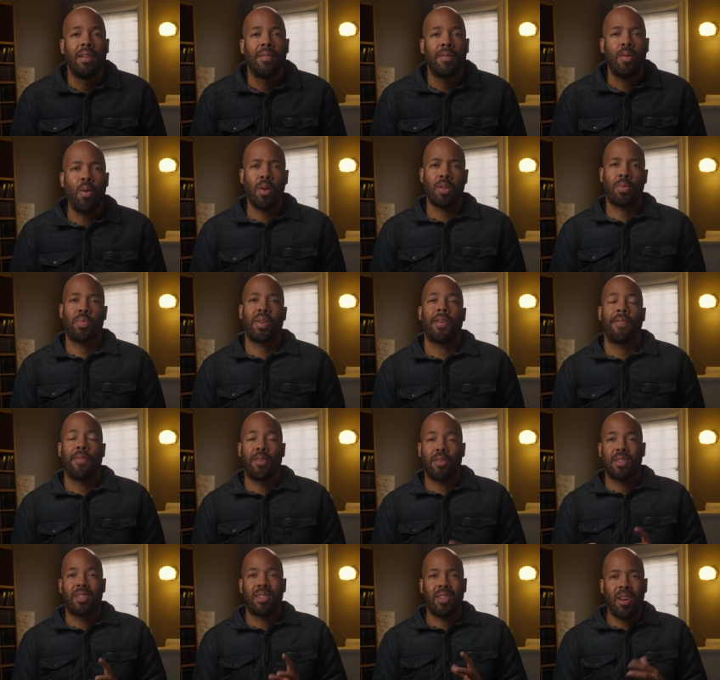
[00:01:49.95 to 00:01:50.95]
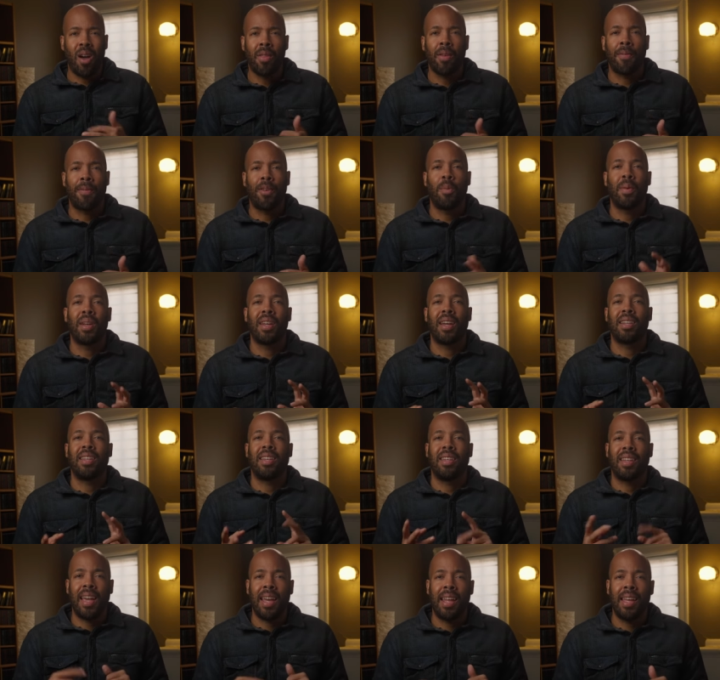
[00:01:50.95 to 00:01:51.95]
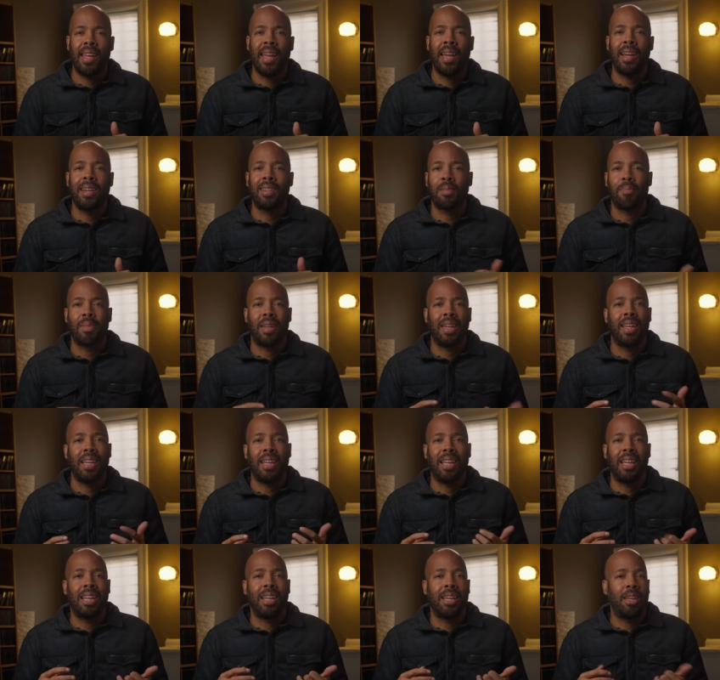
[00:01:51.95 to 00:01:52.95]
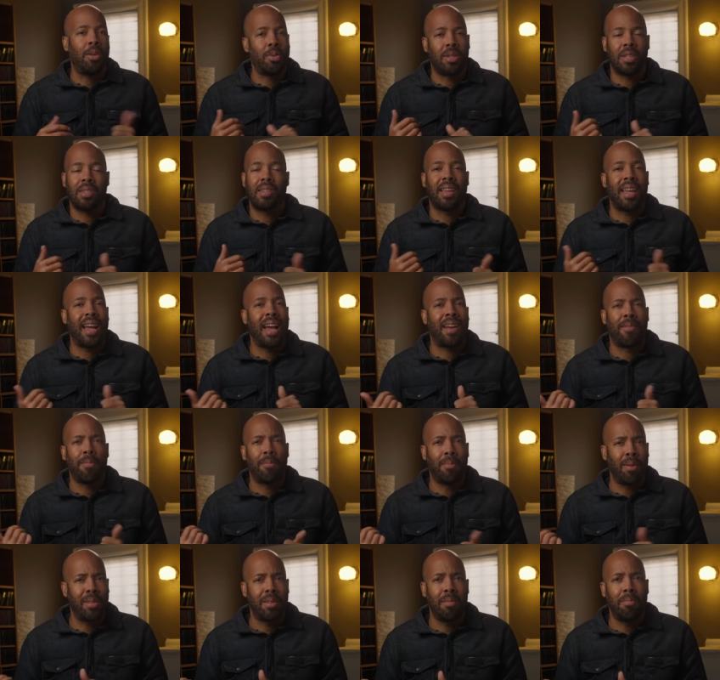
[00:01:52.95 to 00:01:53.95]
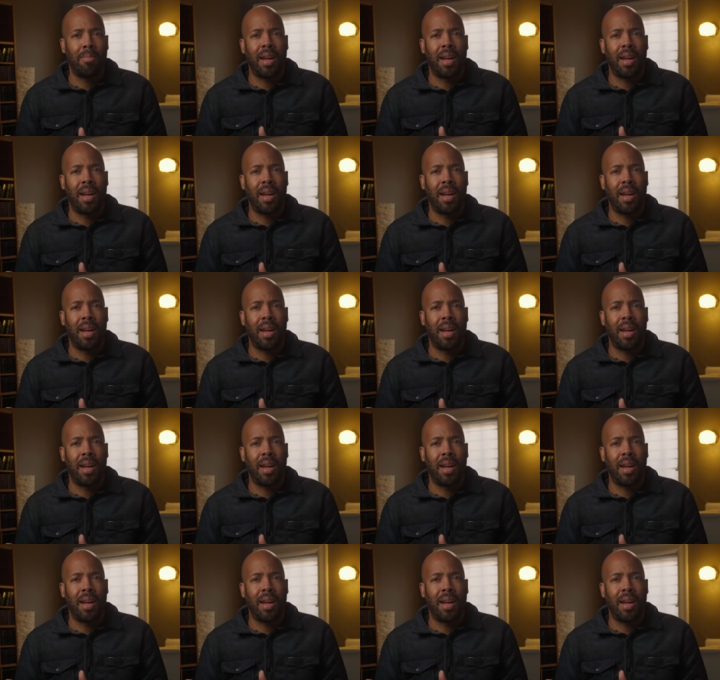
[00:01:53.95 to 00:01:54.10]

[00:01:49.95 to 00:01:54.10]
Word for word: Of course, when I first saw the film in 1988, to me, he was just a guy from Bosom